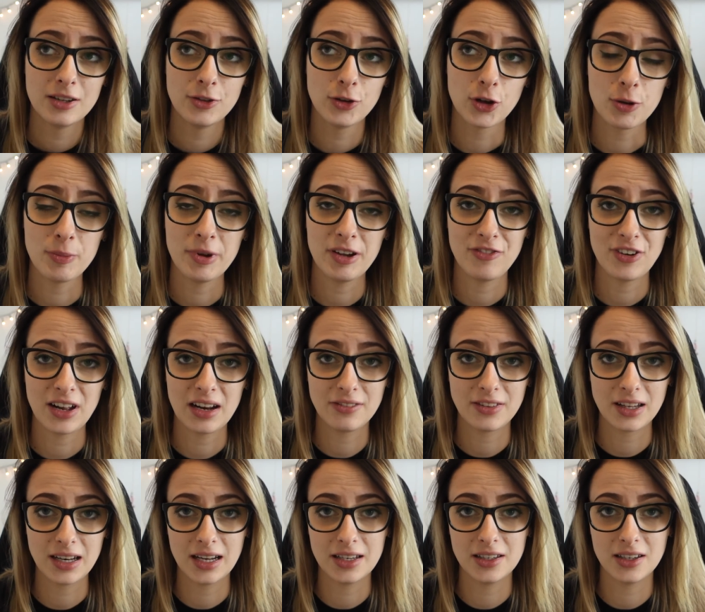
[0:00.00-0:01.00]
Not a big fan of
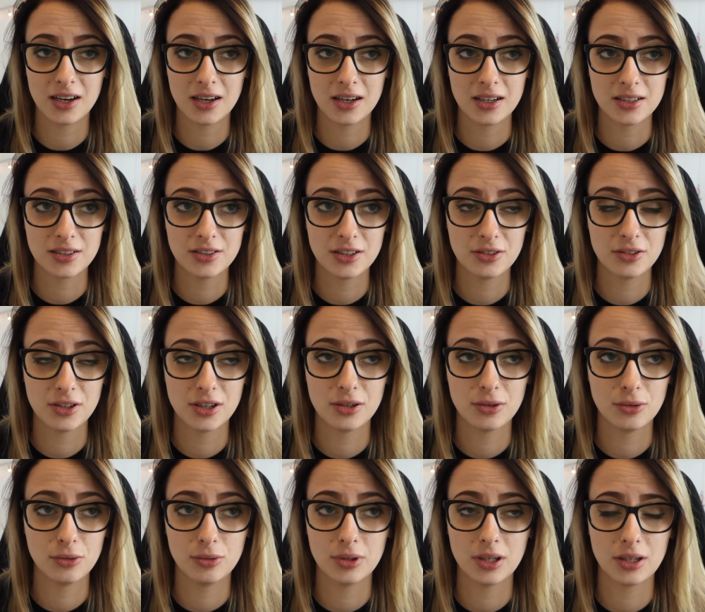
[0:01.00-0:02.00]
the lanyard. I don't
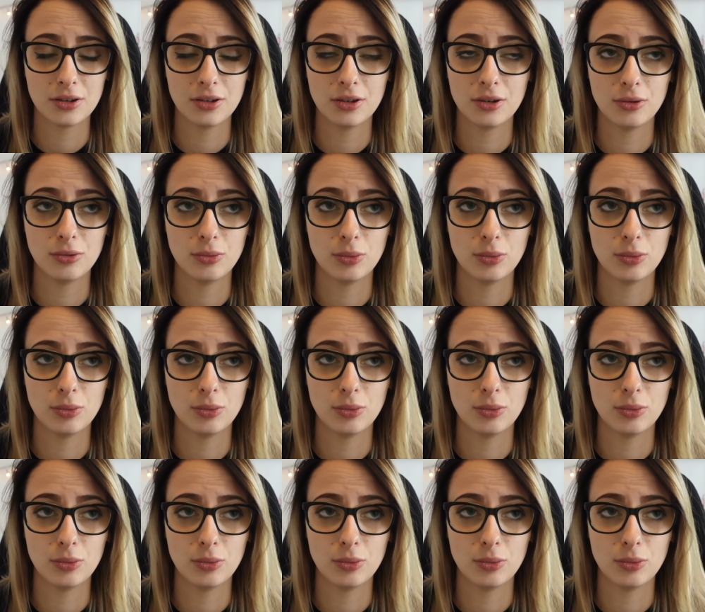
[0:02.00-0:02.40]
know.